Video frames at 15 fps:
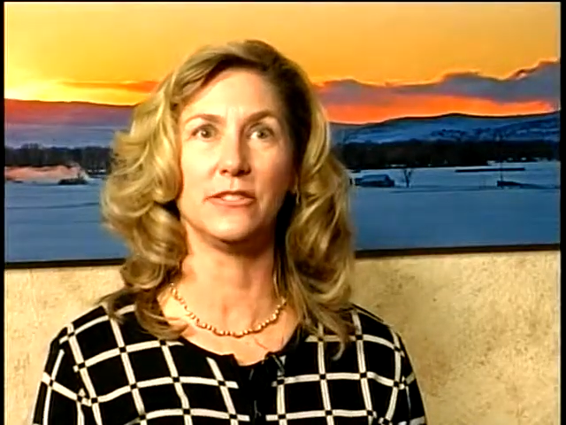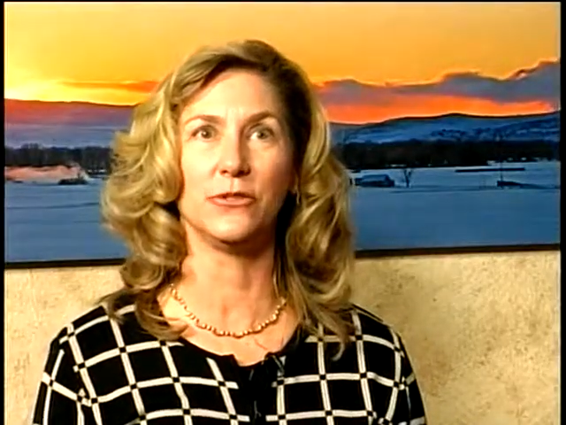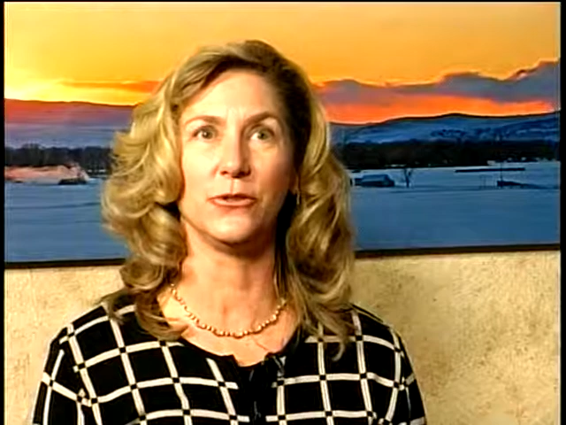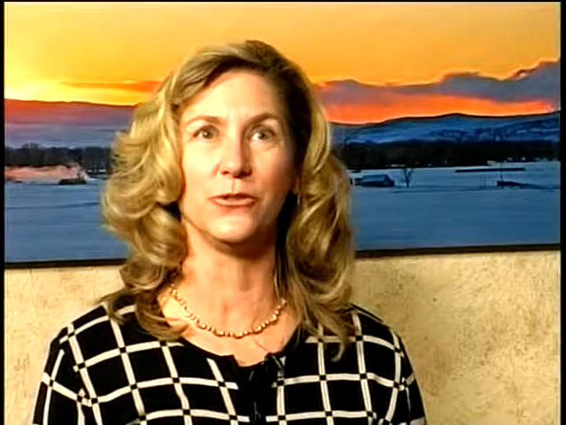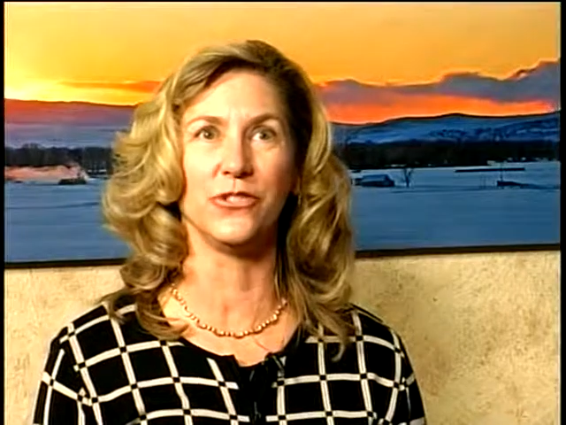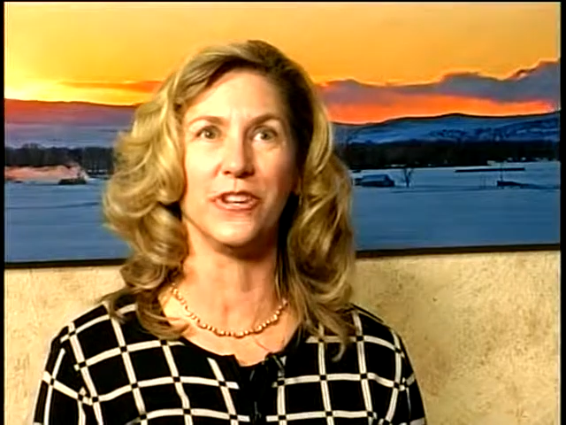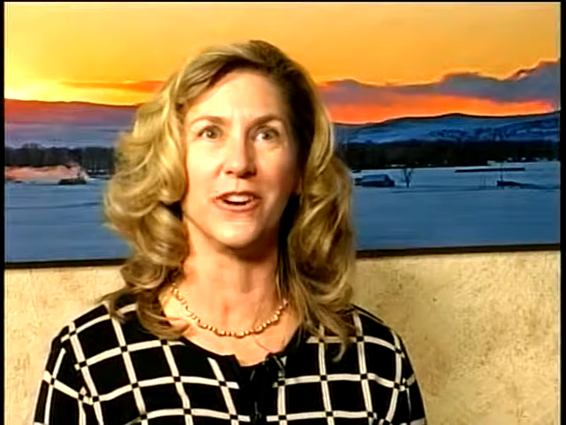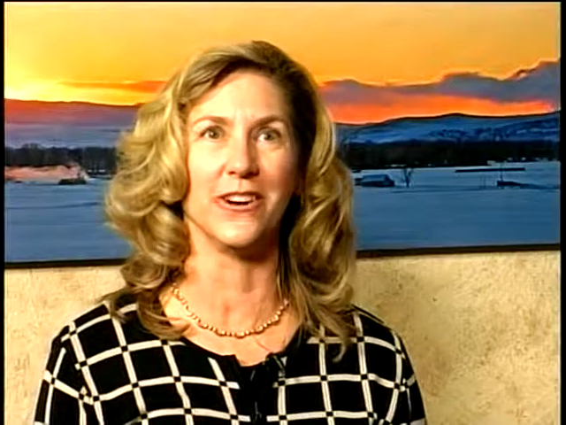
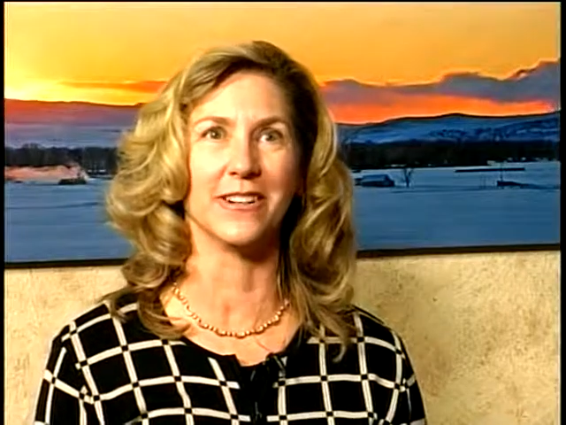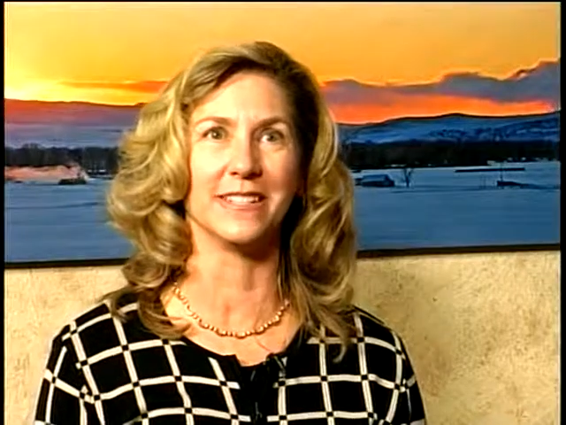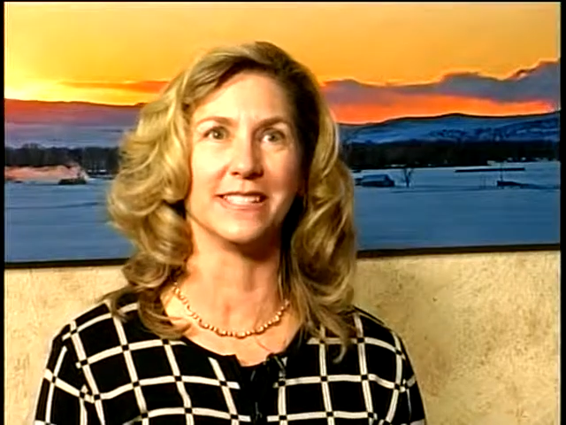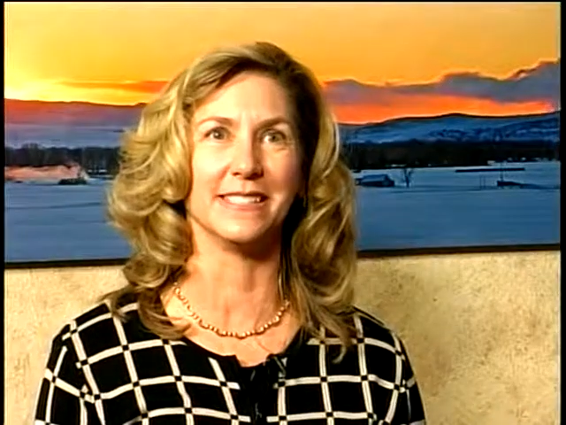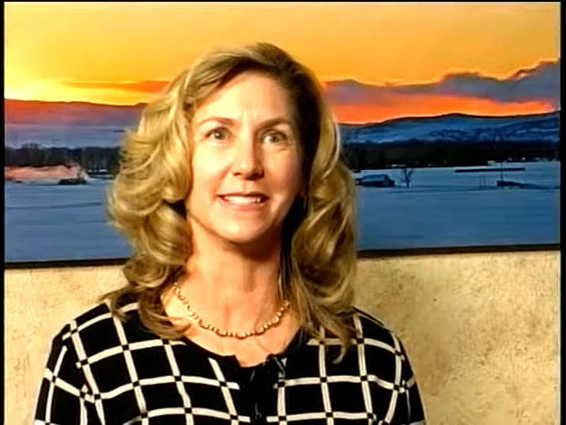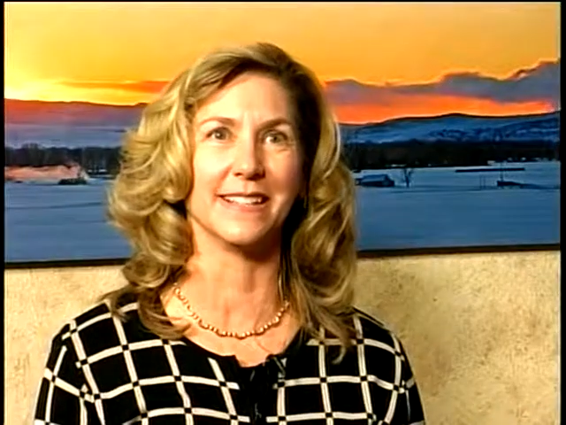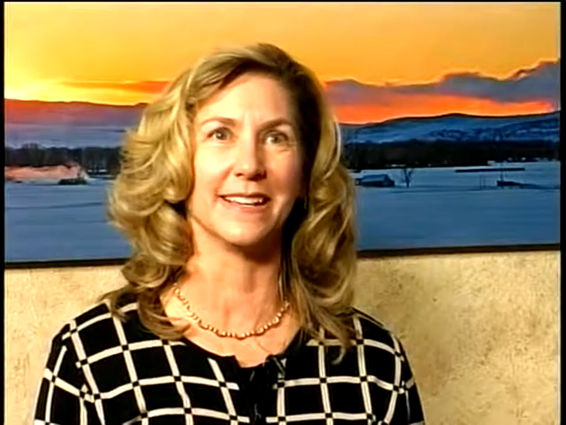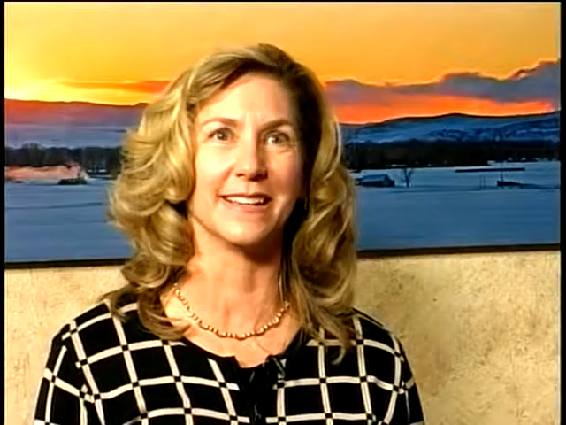
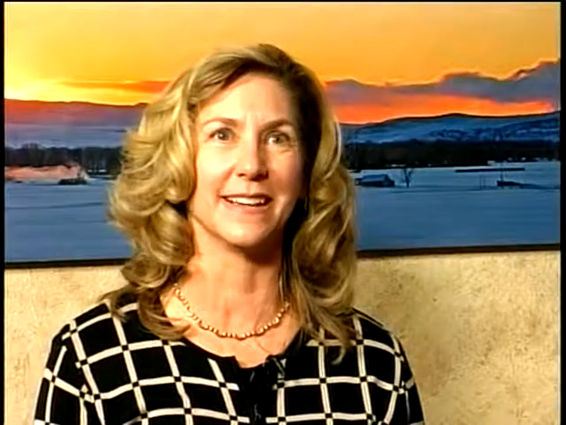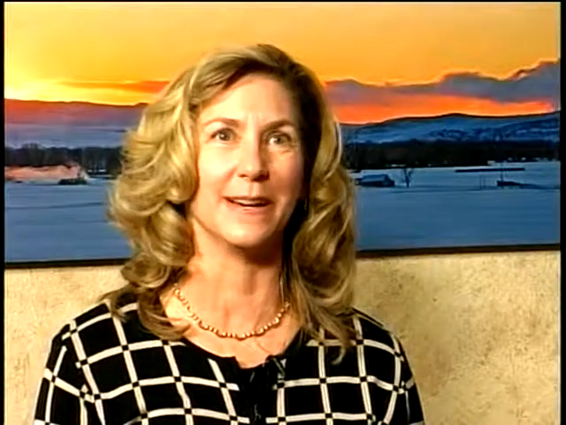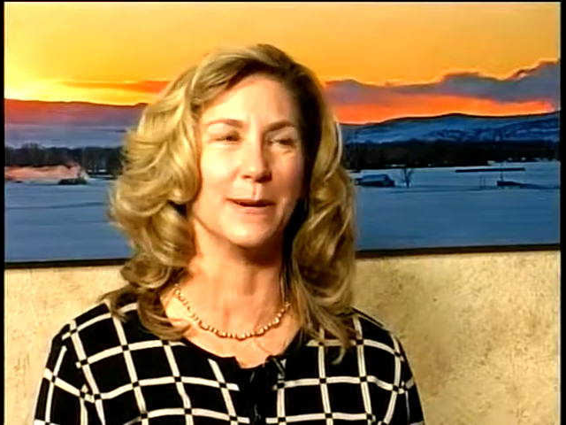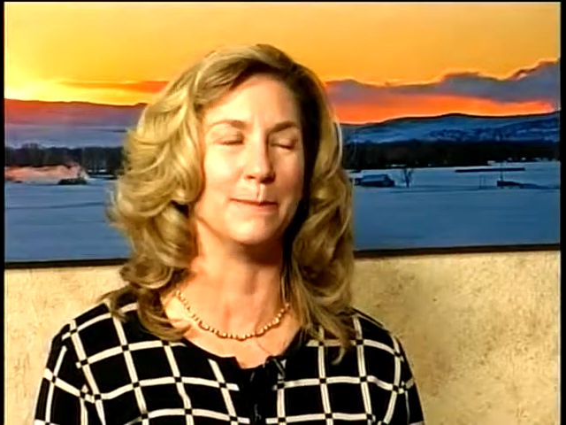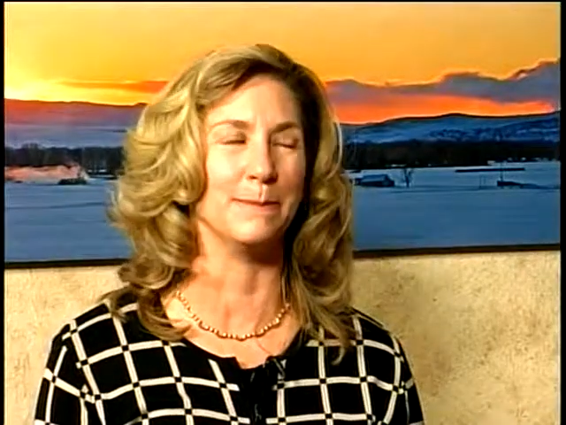SuzieHawkins.com.